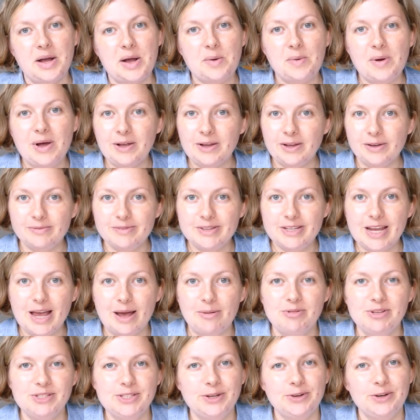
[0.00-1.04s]
Welcome to
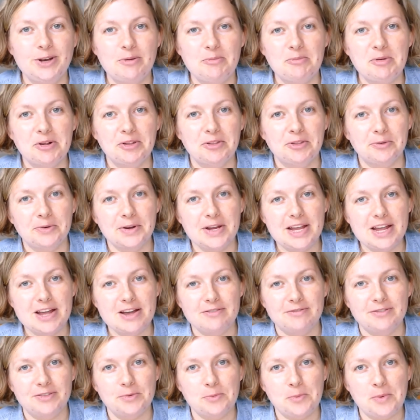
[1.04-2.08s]
episode number 3
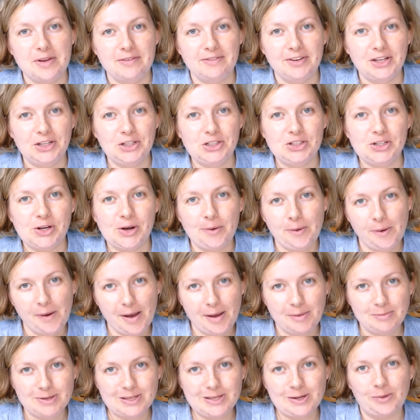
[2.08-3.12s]
of The Weaving Show.
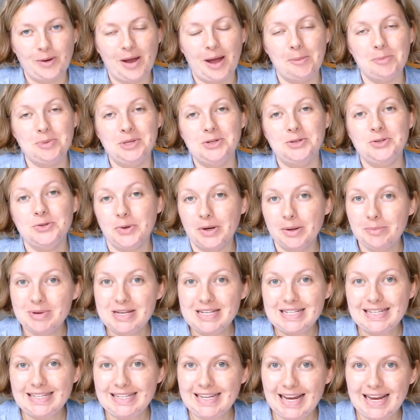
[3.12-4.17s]
I'm so happy you joined me
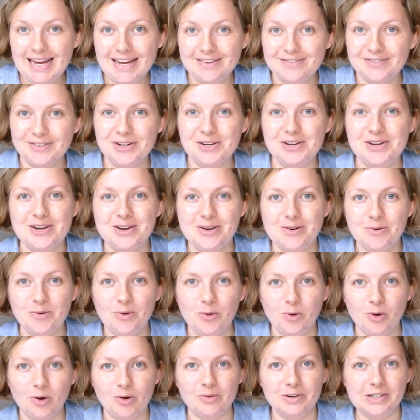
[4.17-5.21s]
today. If you're new
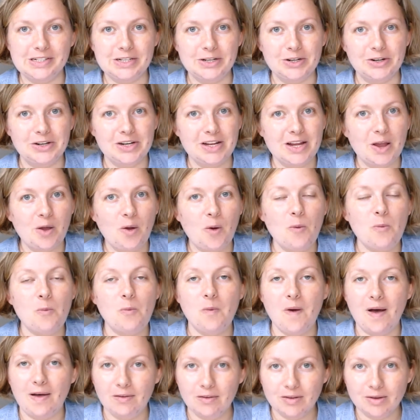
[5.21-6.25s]
or returning,
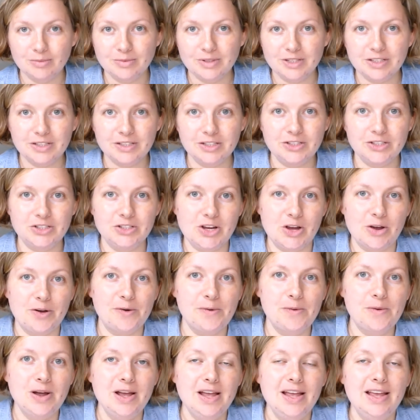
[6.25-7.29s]
welcome to the
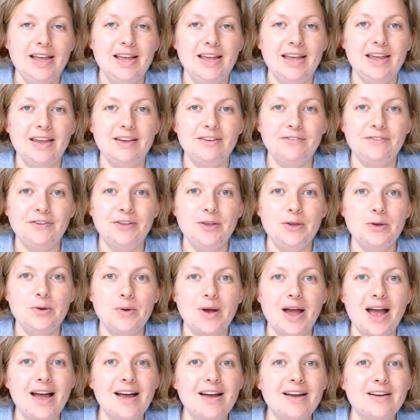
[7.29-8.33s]
show. If you
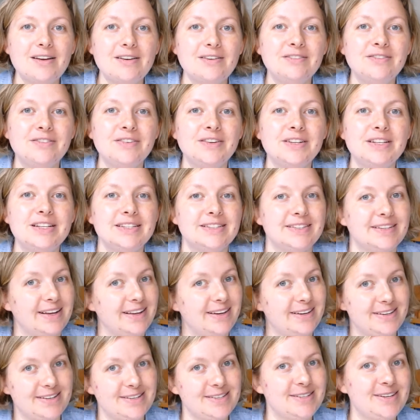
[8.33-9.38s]
have
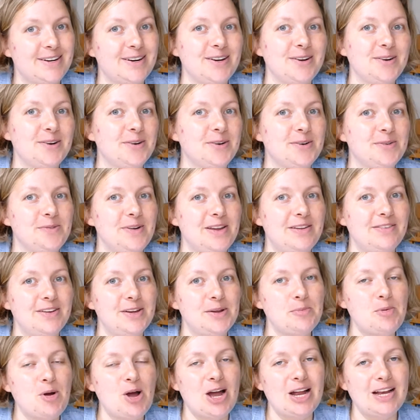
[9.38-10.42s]
decided to start your own
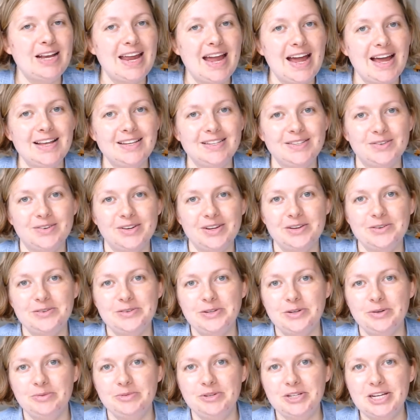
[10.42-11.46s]
weaving podcast or
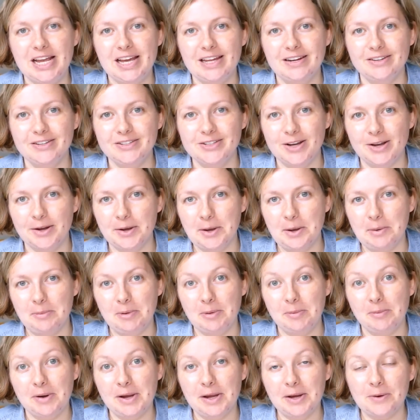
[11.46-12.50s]
YouTube channel talking
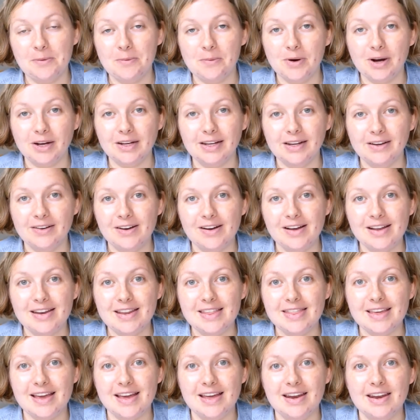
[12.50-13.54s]
about what you're working on,
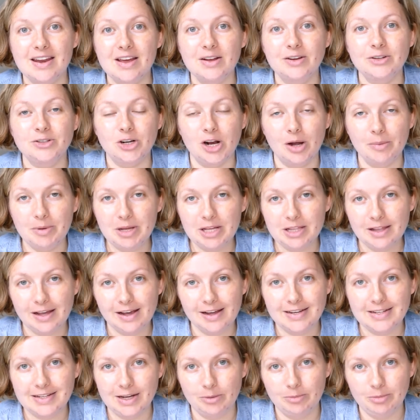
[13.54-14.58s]
then drop me a
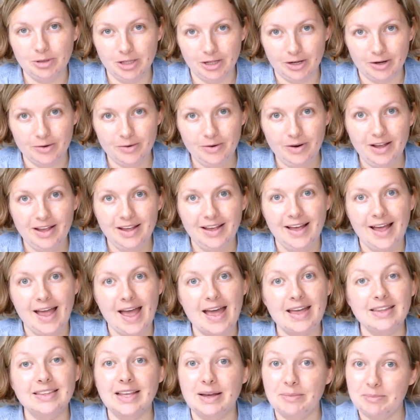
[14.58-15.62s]
line down below
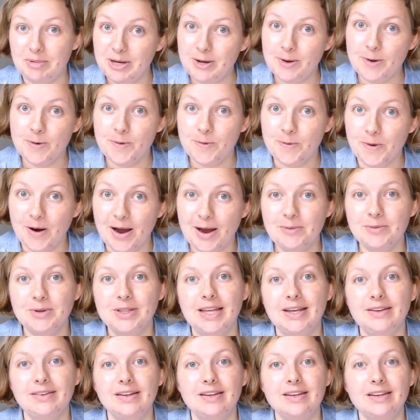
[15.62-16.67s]
and let me know. I would
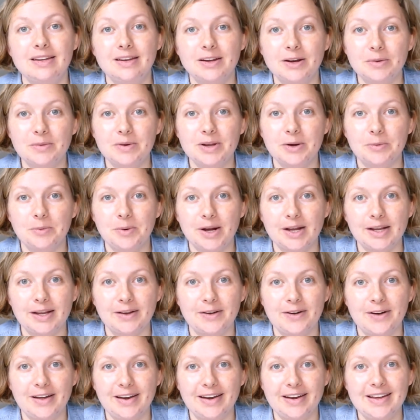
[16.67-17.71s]
like to hear what you're working
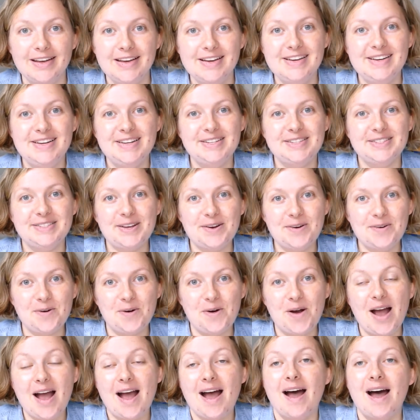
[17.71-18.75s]
on. So
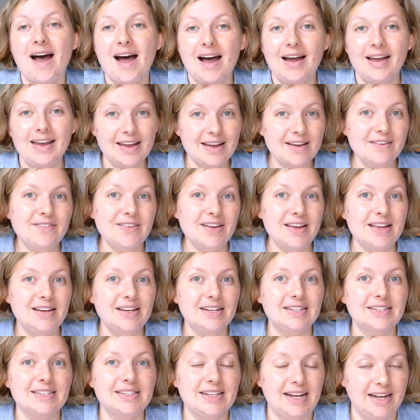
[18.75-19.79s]
I have an
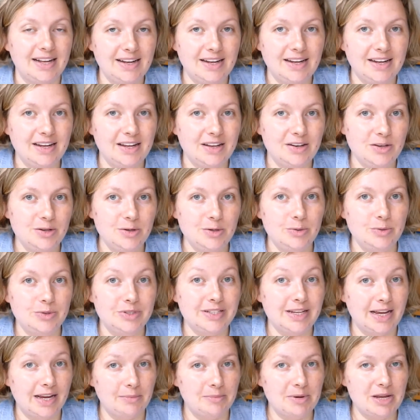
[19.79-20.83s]
exciting new
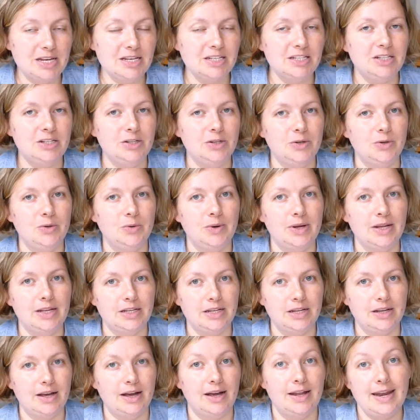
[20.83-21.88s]
segment to
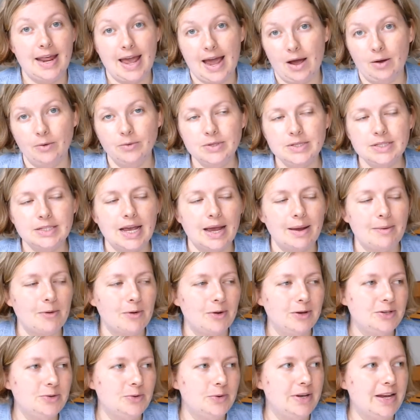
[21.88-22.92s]
announce. I'm
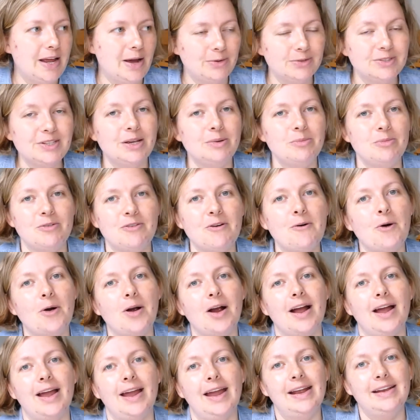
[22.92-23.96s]
going to announce it before
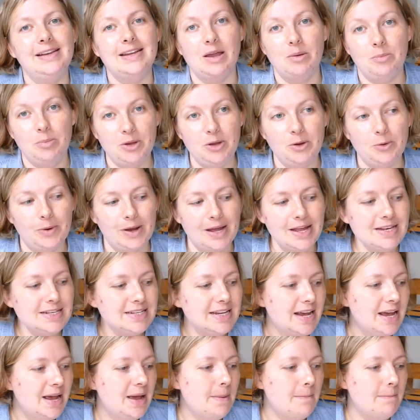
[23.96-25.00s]
I debut it,
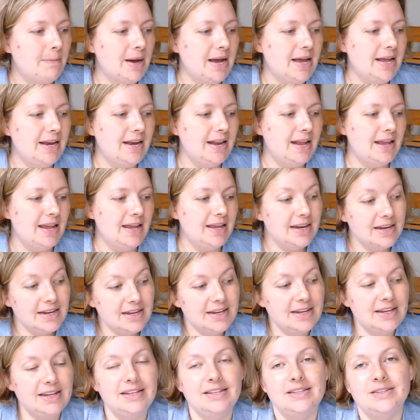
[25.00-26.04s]
but it
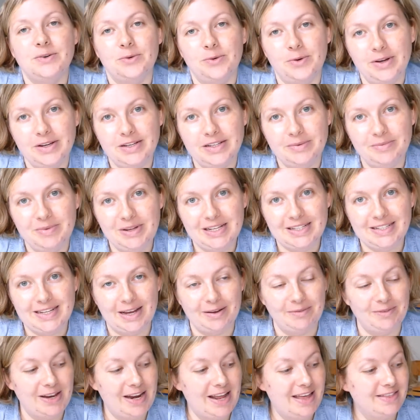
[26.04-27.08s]
is going to be a
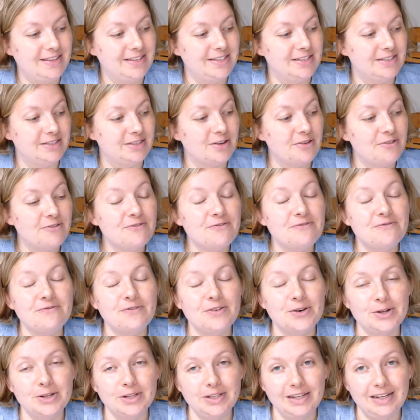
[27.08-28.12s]
segment, and this is
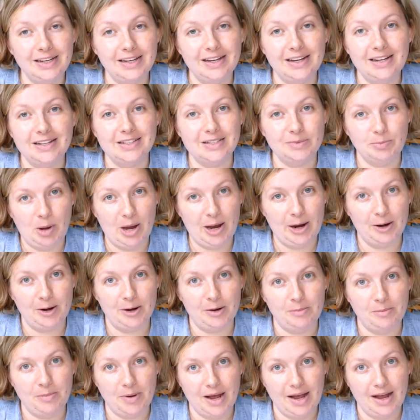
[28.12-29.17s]
fully
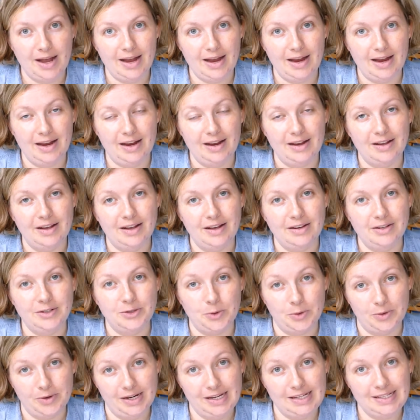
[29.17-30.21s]
inspired by
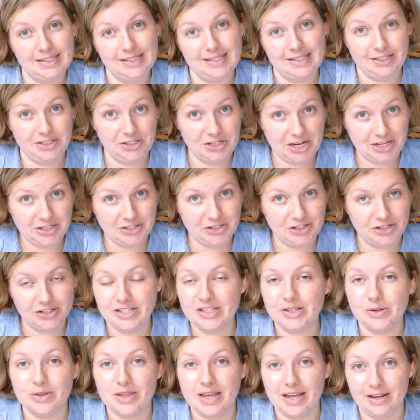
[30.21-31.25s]
Doreen's suggestion,
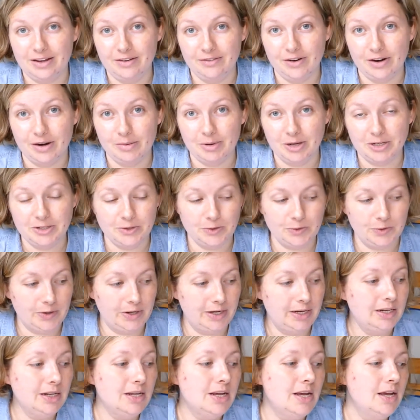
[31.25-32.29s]
so thank you very much,
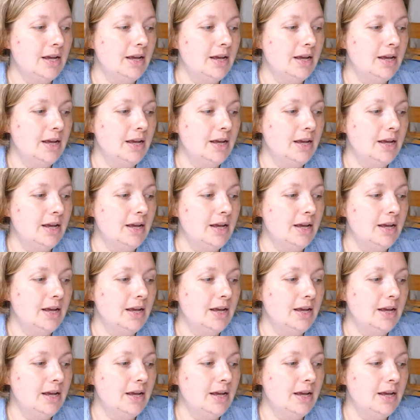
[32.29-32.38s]
Doreen.